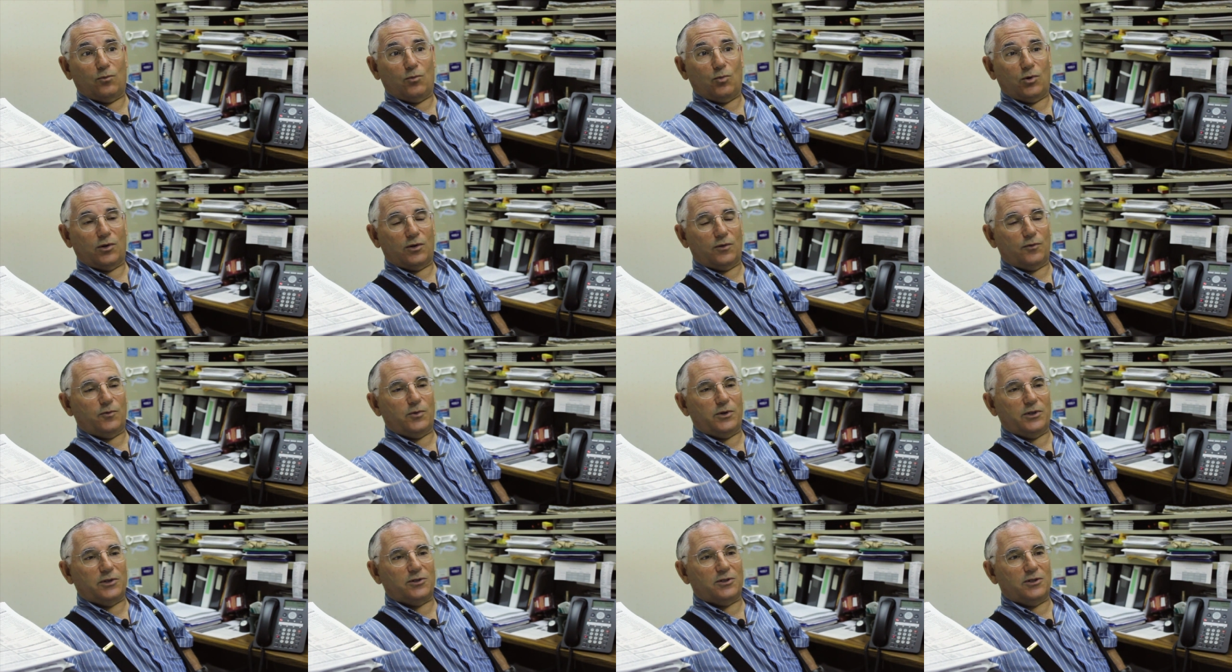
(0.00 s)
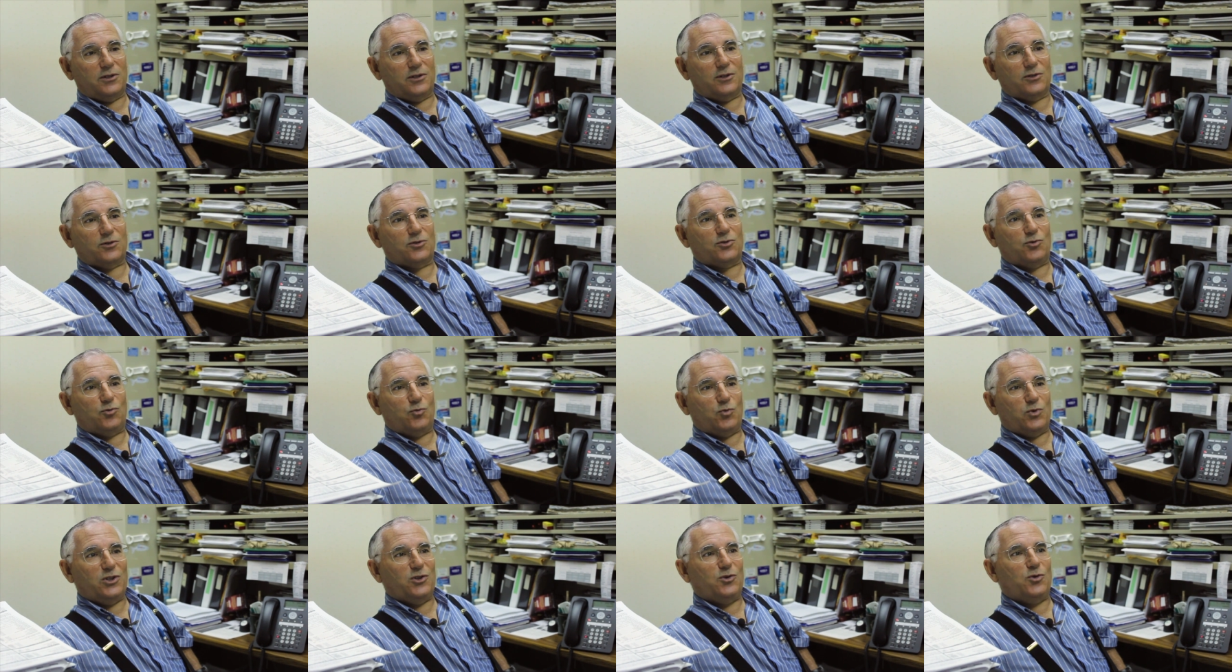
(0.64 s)
one of which is
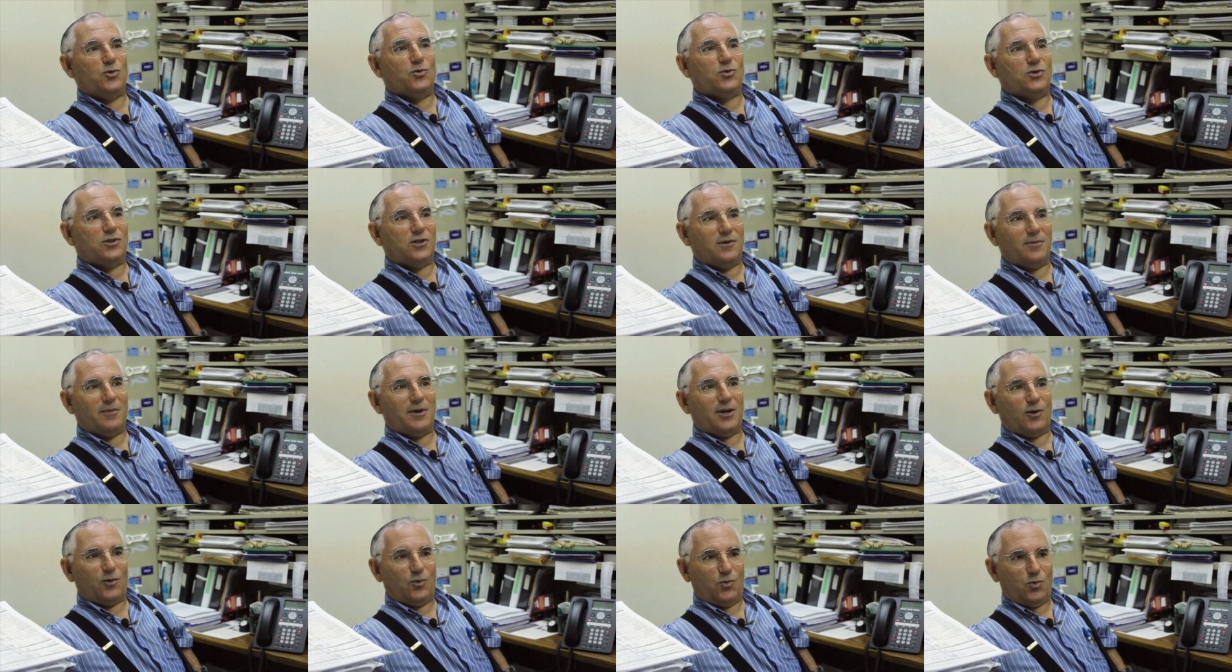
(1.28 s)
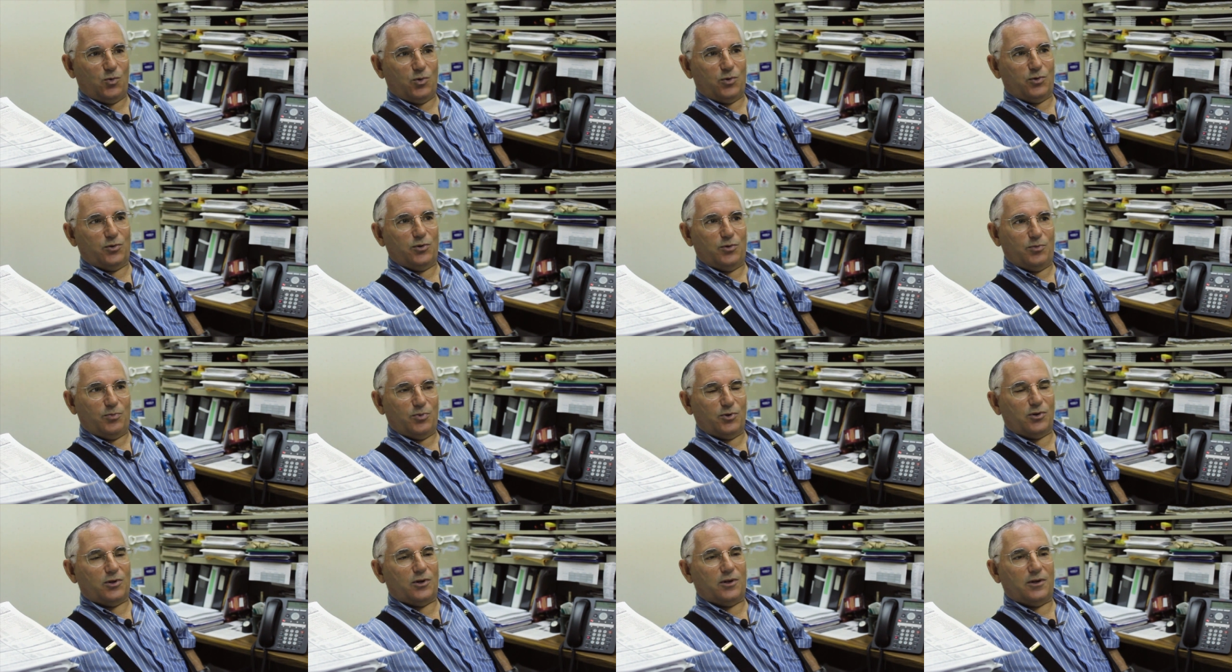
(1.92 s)
to reduce the amount of water you
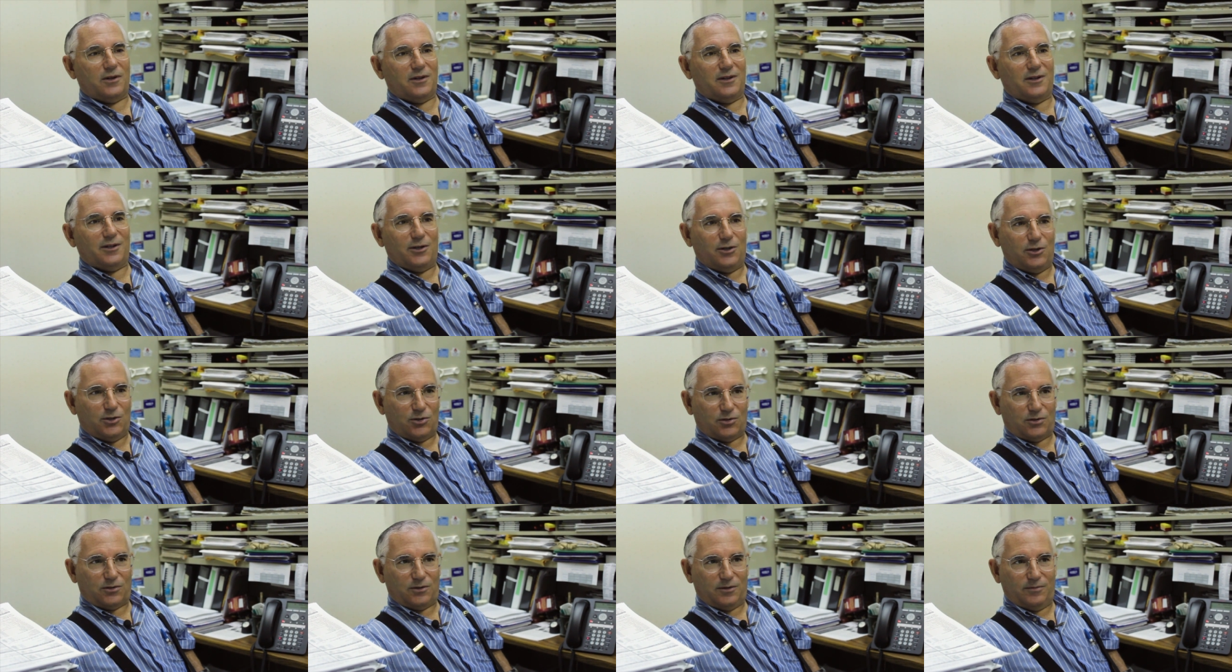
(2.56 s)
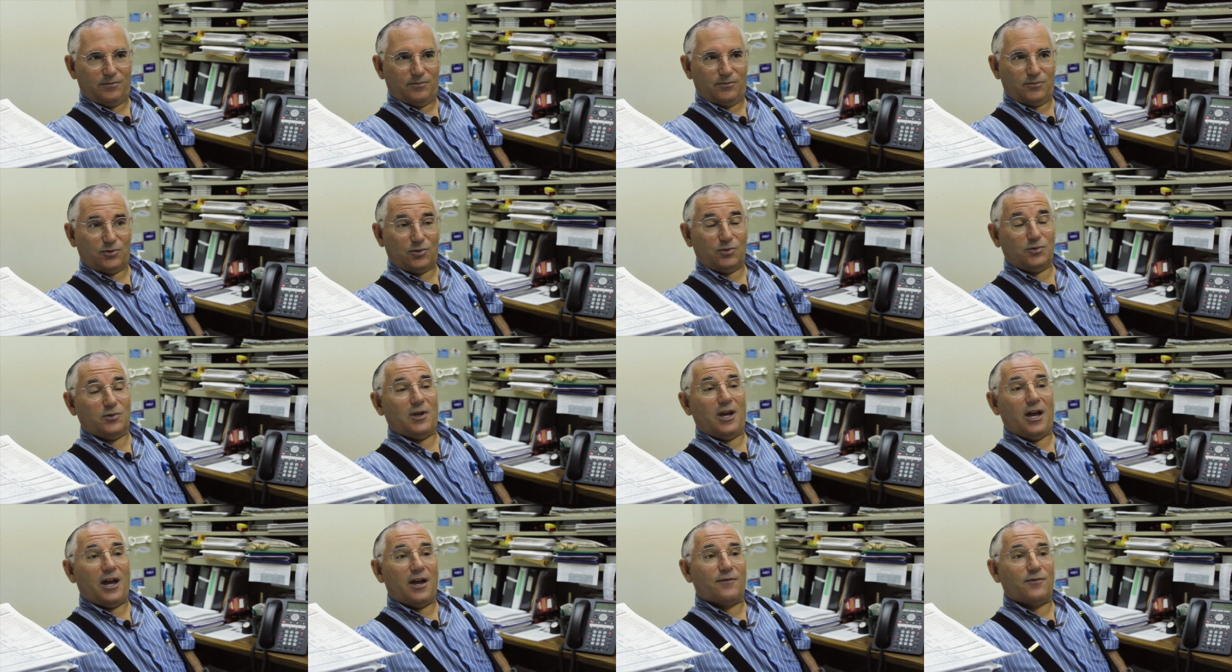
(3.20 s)
put on initially, so
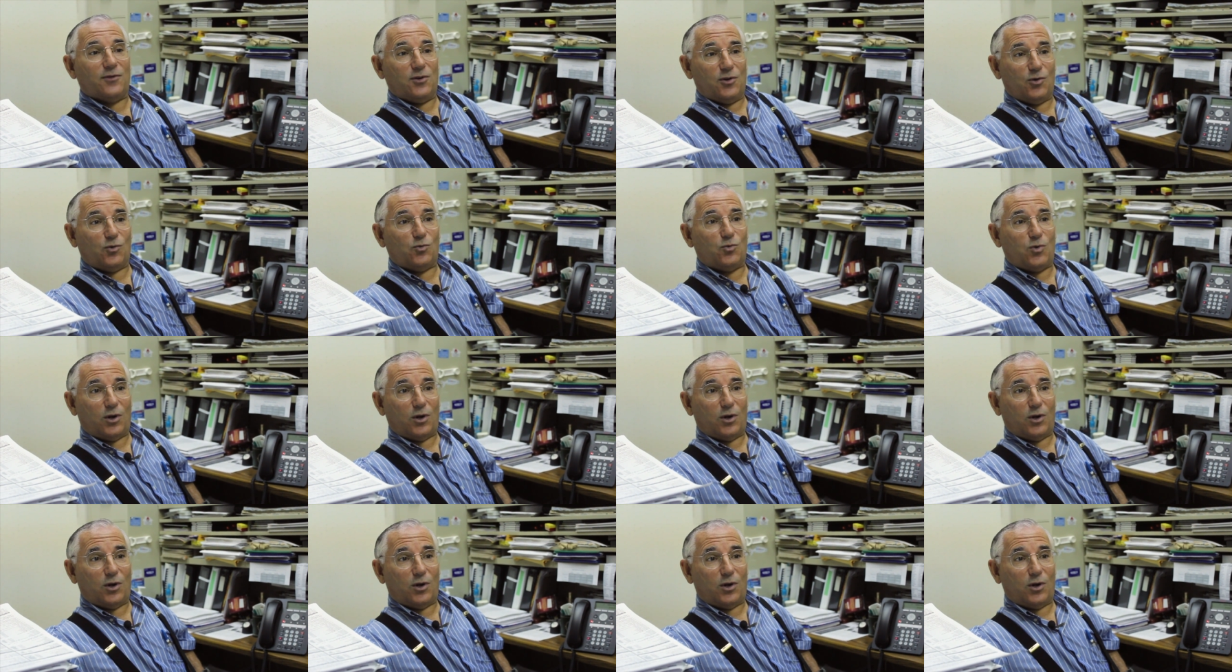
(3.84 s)
you have no